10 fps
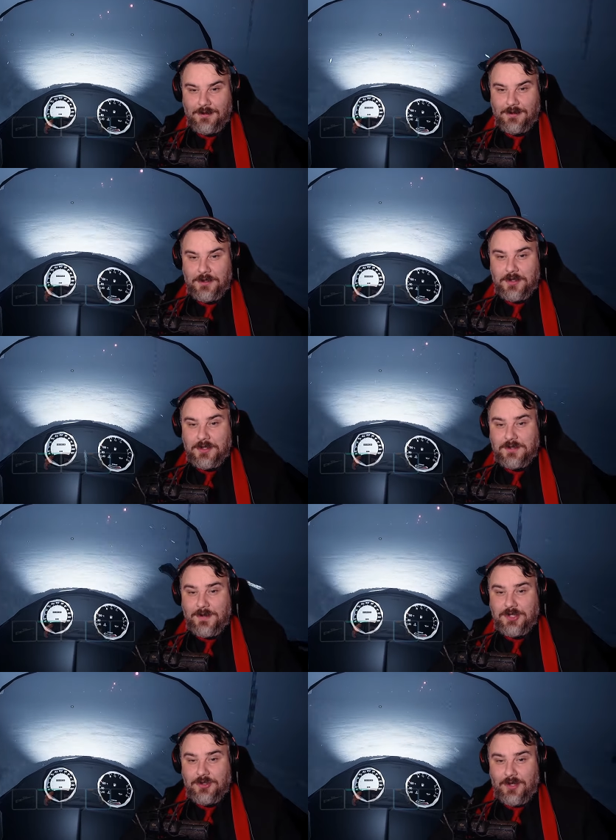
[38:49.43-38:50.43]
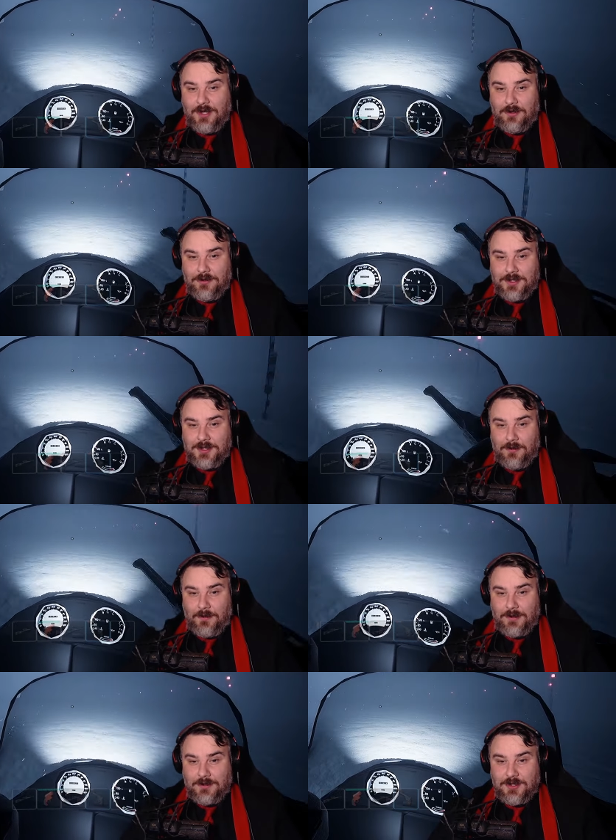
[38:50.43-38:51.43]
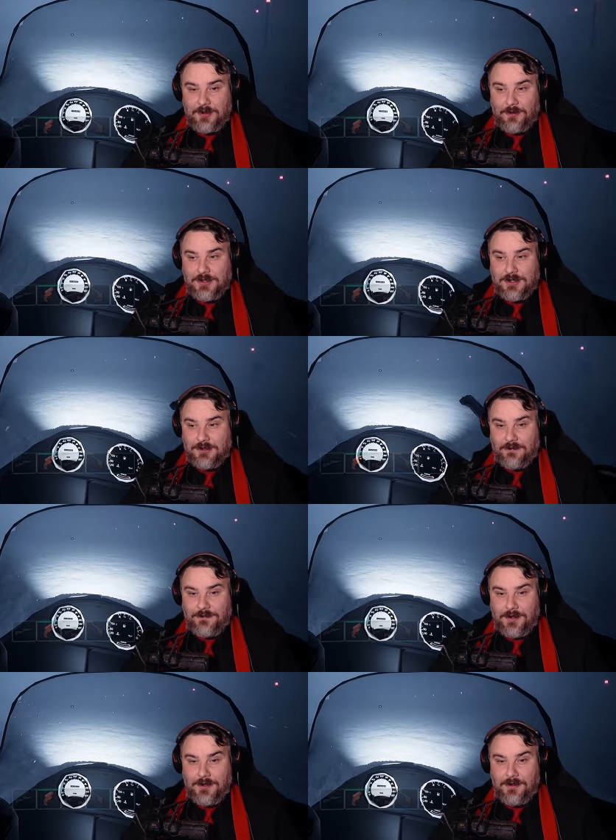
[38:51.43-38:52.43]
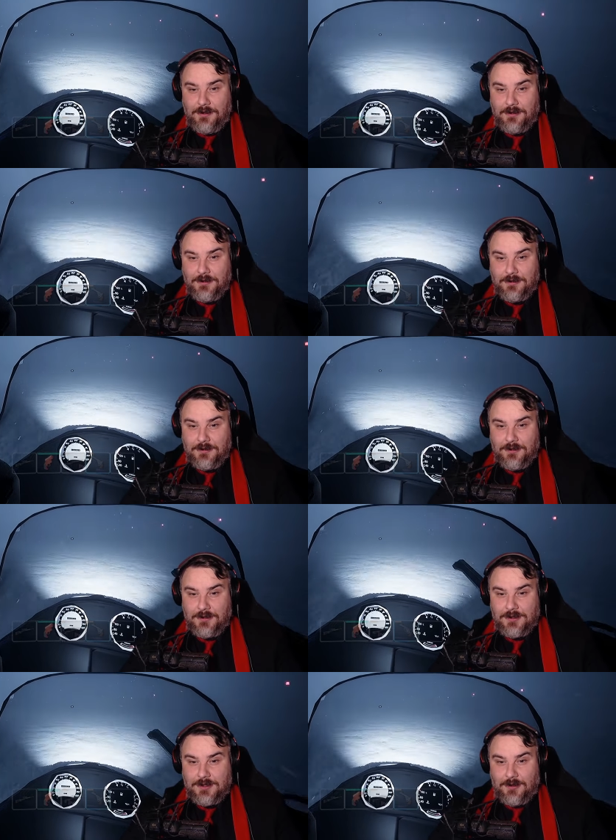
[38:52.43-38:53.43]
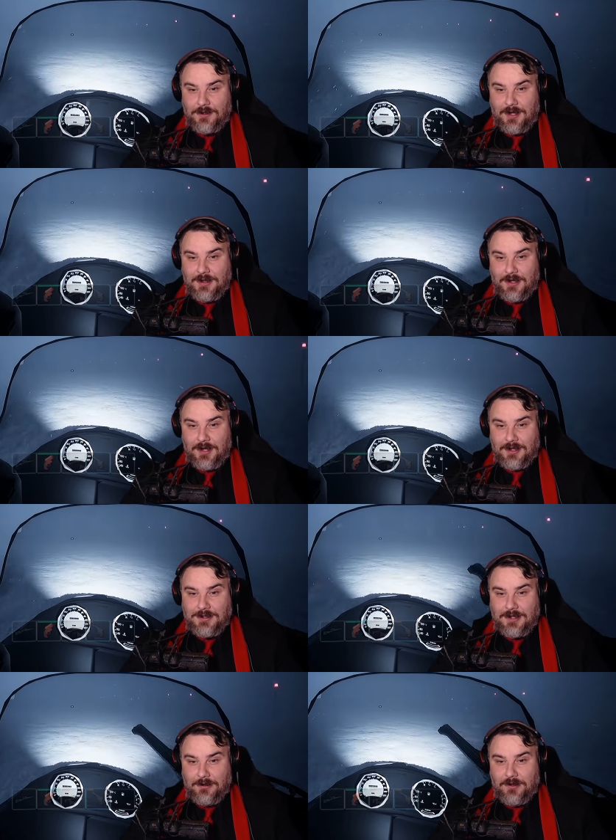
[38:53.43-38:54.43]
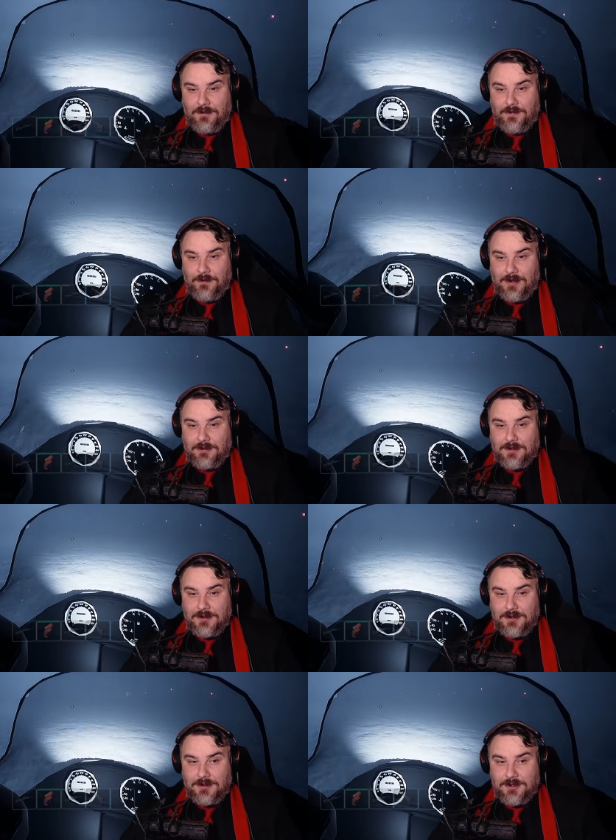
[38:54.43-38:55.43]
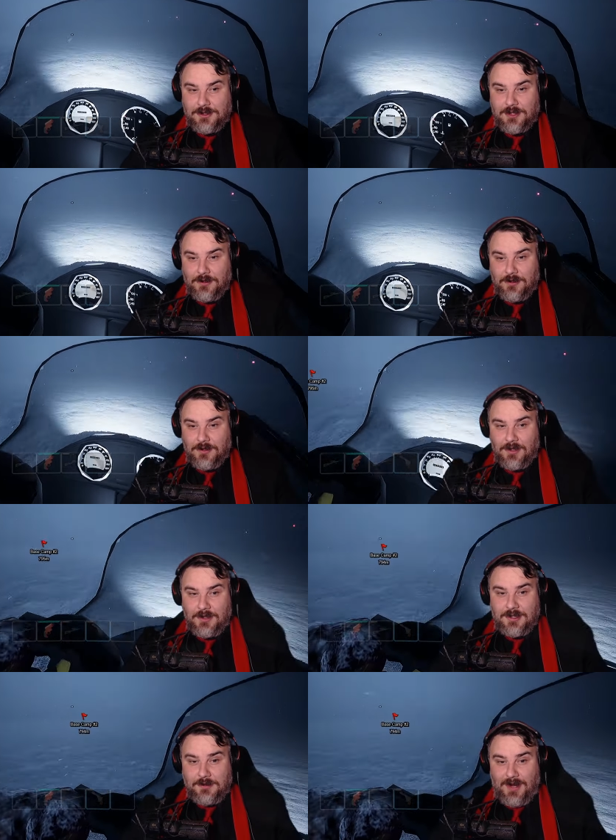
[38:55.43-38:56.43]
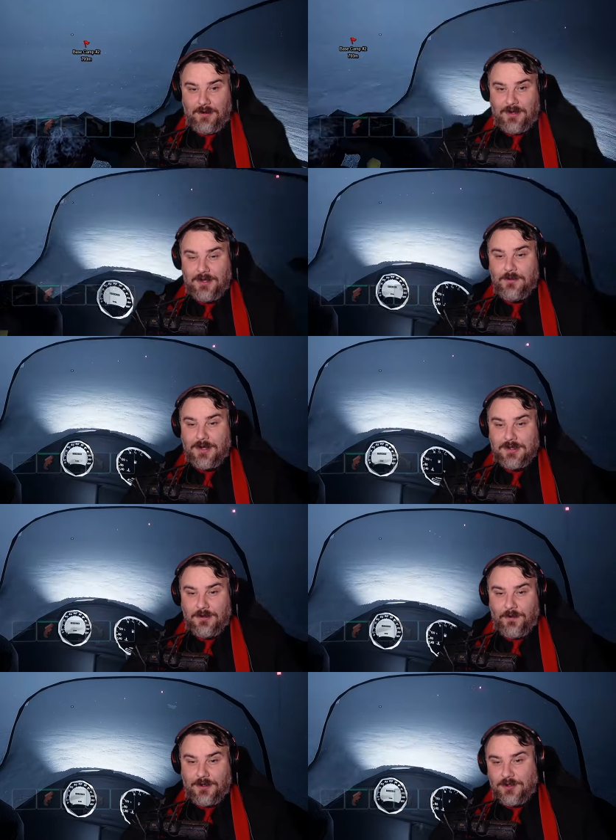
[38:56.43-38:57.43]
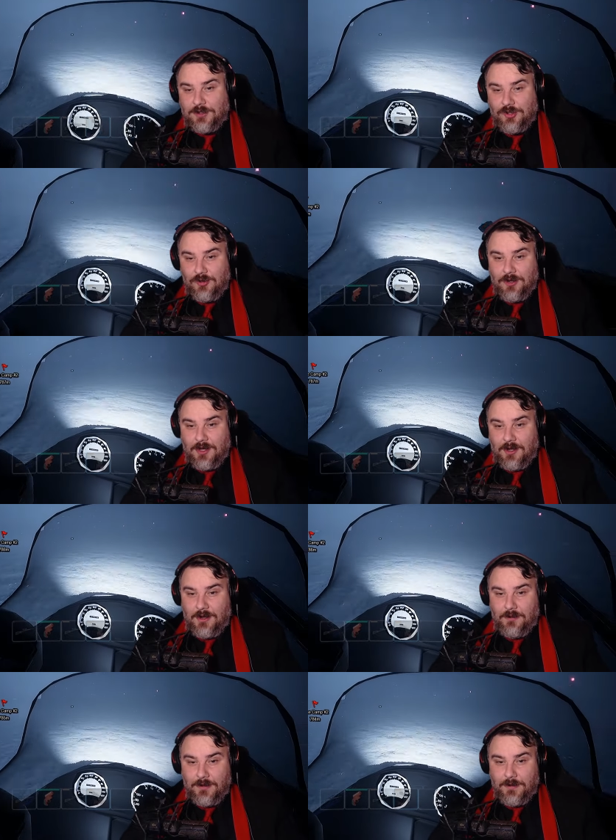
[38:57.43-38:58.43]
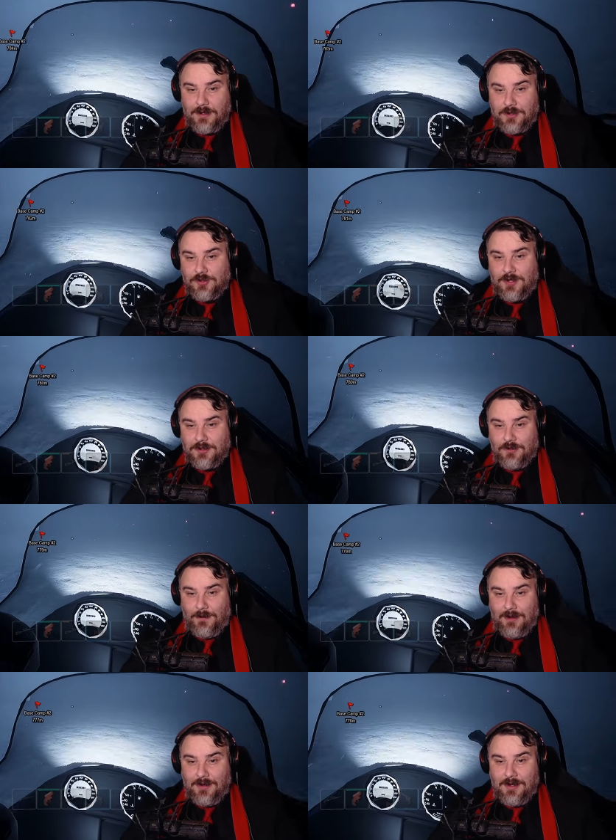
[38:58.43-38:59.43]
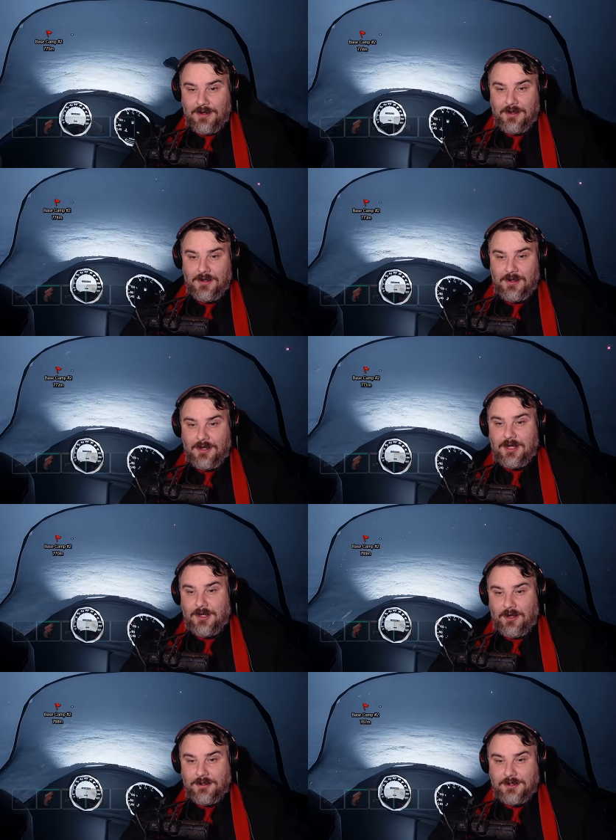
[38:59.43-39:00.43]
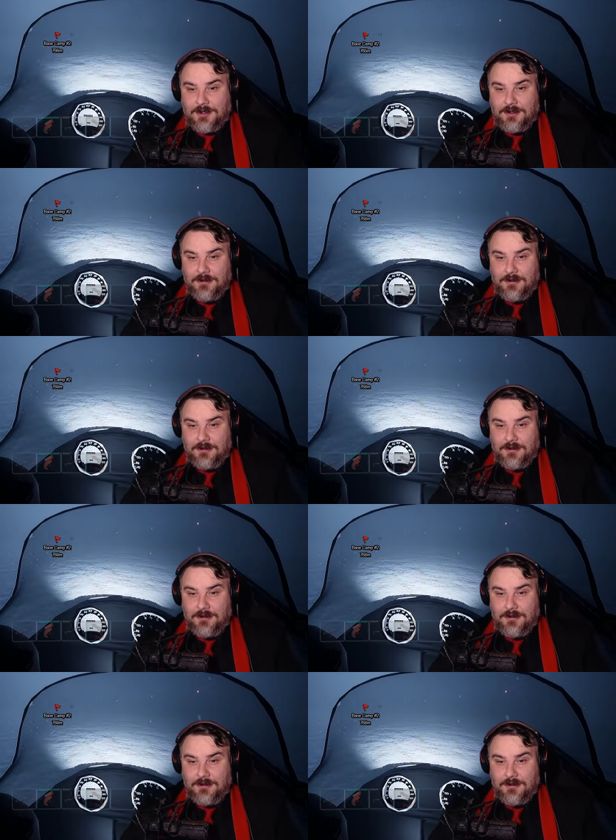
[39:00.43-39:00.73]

You can smash your light on the snowmobile too, which is not fun. So yeah, the lights are now curving round. So there's a mountain in the way. So if I took the shortcut, I would have been straight into a mountain and lost.